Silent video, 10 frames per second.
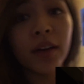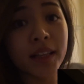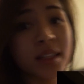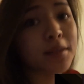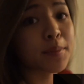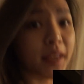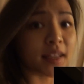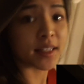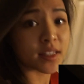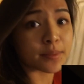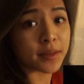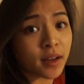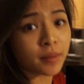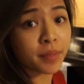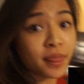it's beginning to
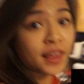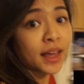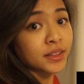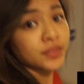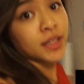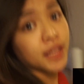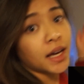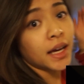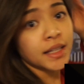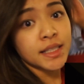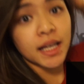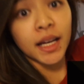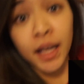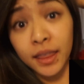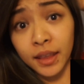become the end of the night,
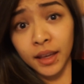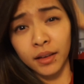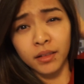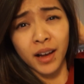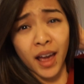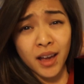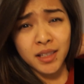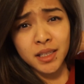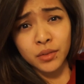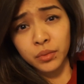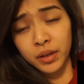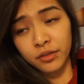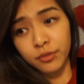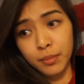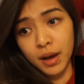and I think I'm gonna end it
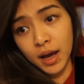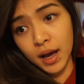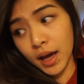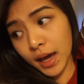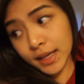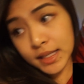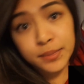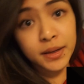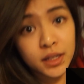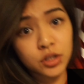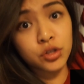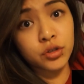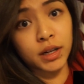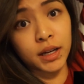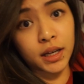with my spinach
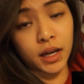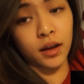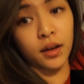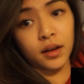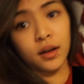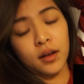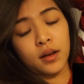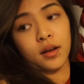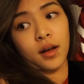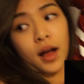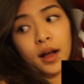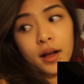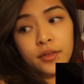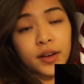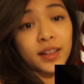drink.
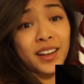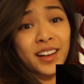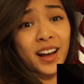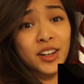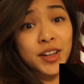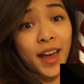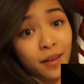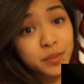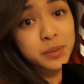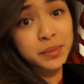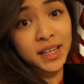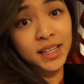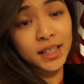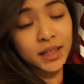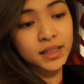I find that it actually helps
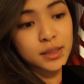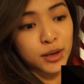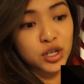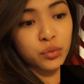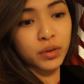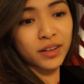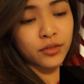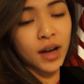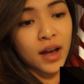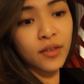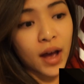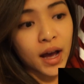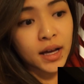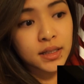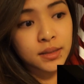me, especially whenever I've
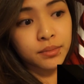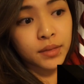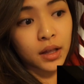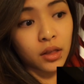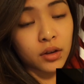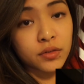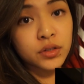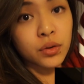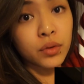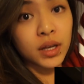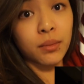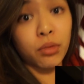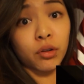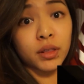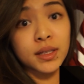had a lot of
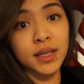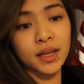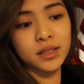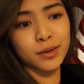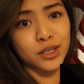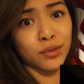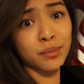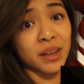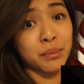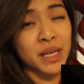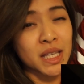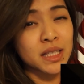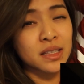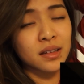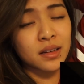sodium throughout the day, especially from that
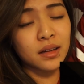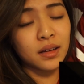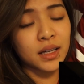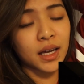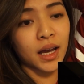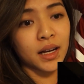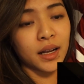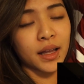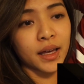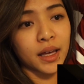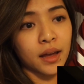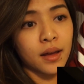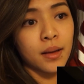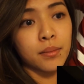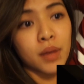pizza. It kind of like
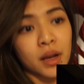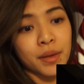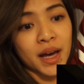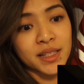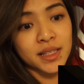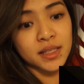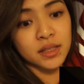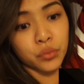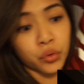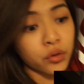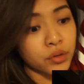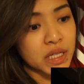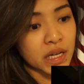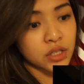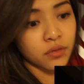minimizes the water
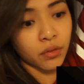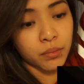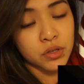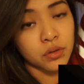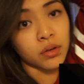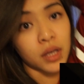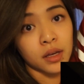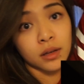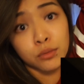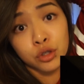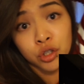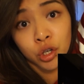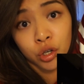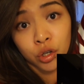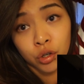retention from the sodium.
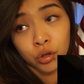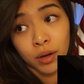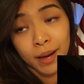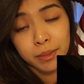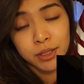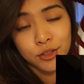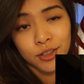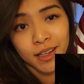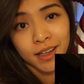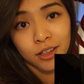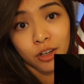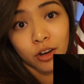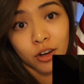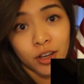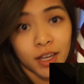So I'm gonna do that
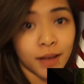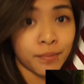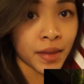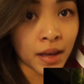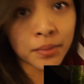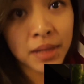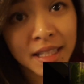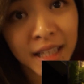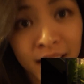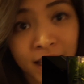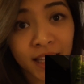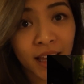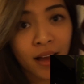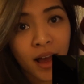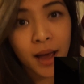now.
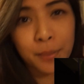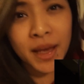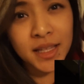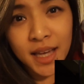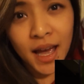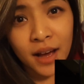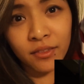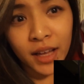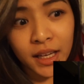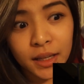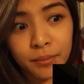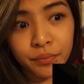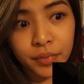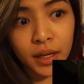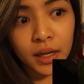Basically, I'm meant to have
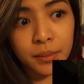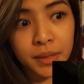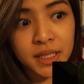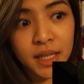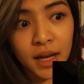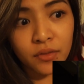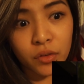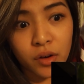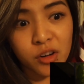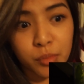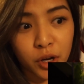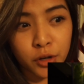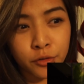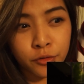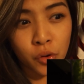around
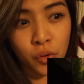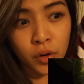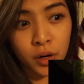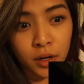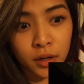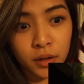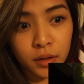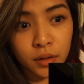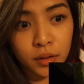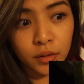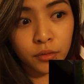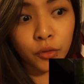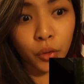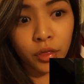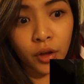about
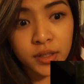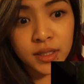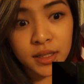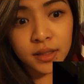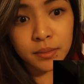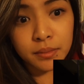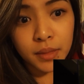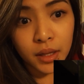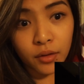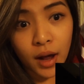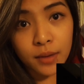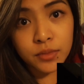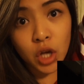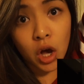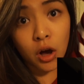4,000
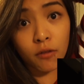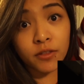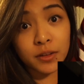milligrams of